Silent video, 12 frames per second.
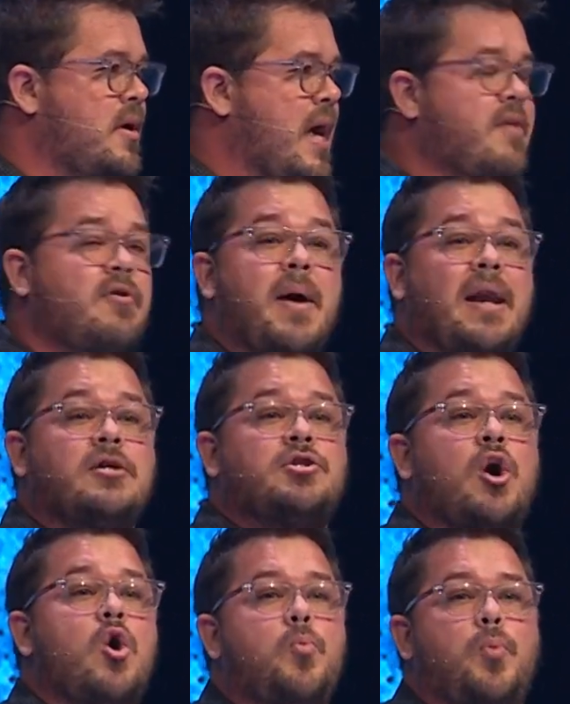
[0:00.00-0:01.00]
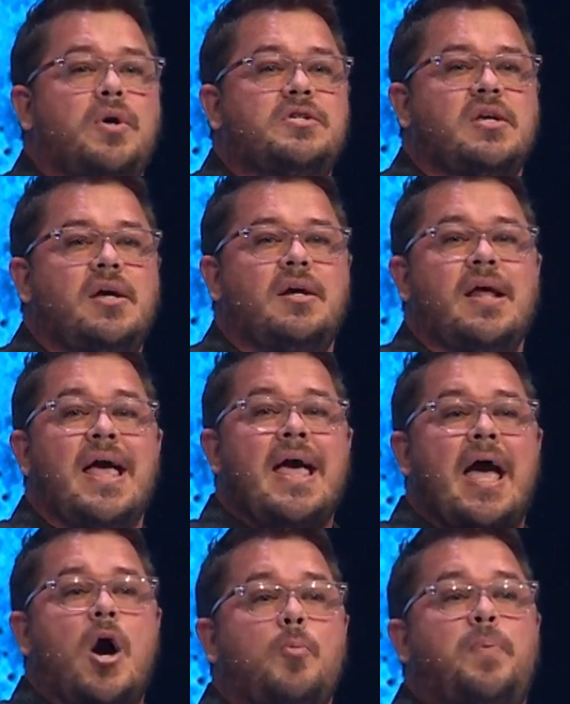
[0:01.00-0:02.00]
Everybody's hope was in
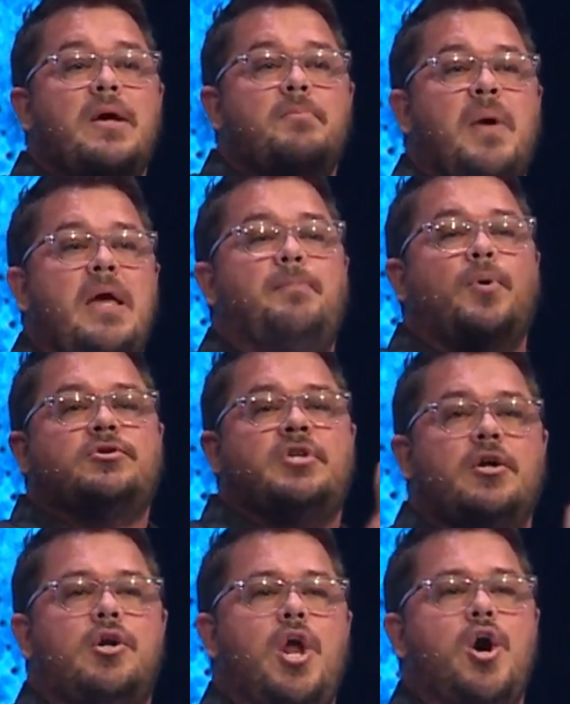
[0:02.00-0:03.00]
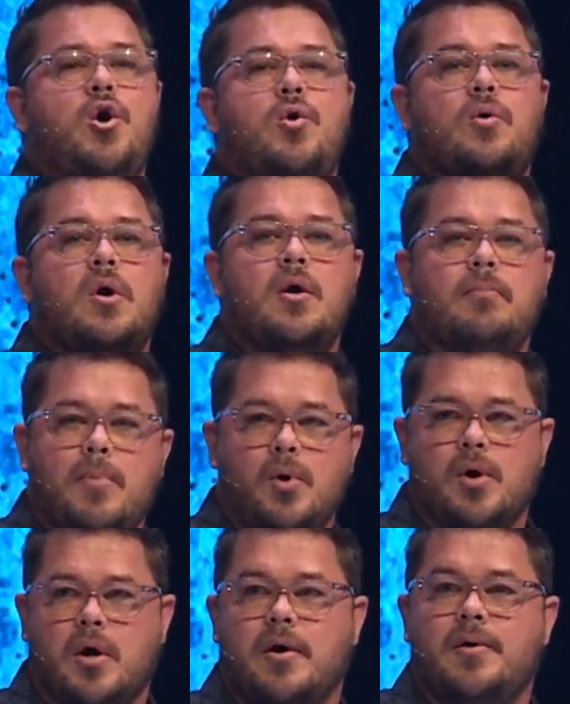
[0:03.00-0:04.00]
helping people to know
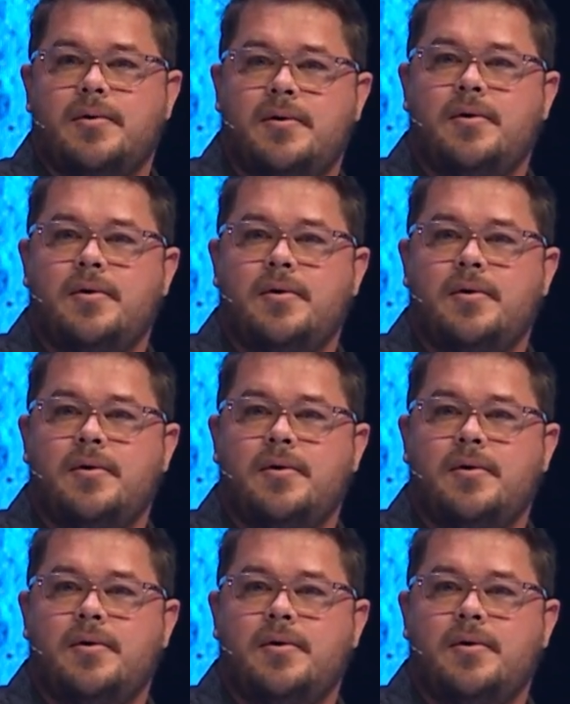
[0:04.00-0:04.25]
more.